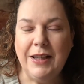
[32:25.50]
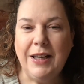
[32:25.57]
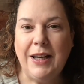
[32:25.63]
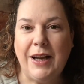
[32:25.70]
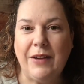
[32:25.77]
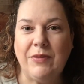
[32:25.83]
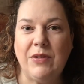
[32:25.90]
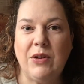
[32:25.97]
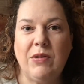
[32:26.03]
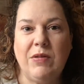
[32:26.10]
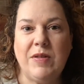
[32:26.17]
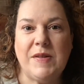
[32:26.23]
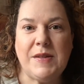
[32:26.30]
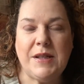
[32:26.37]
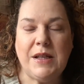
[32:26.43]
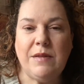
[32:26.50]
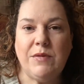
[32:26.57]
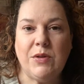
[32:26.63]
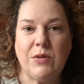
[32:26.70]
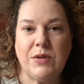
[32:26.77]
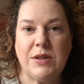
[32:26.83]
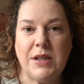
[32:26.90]
after you received
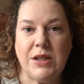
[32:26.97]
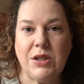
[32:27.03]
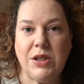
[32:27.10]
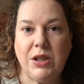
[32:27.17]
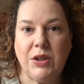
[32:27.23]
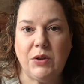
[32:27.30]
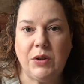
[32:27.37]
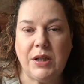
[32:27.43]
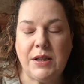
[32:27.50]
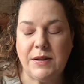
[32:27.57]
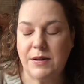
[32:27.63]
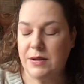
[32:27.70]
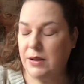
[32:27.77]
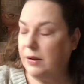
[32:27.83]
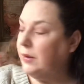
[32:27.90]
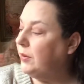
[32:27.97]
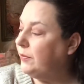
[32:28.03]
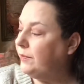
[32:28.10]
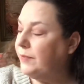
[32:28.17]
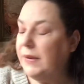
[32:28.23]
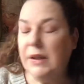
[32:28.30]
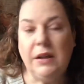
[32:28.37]
your stitching goodies. So
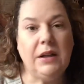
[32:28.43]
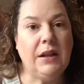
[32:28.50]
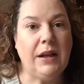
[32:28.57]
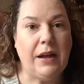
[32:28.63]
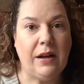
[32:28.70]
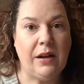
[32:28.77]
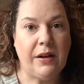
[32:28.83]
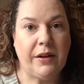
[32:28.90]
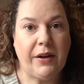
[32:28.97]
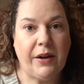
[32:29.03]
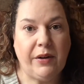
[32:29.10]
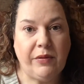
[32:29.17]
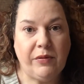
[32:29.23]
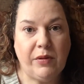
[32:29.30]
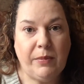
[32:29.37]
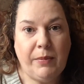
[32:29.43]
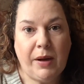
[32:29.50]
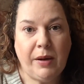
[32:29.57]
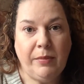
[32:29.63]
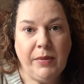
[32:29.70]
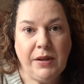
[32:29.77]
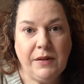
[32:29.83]
let her go for a
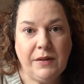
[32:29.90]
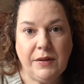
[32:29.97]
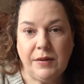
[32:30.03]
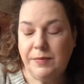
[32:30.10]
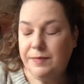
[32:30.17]
moment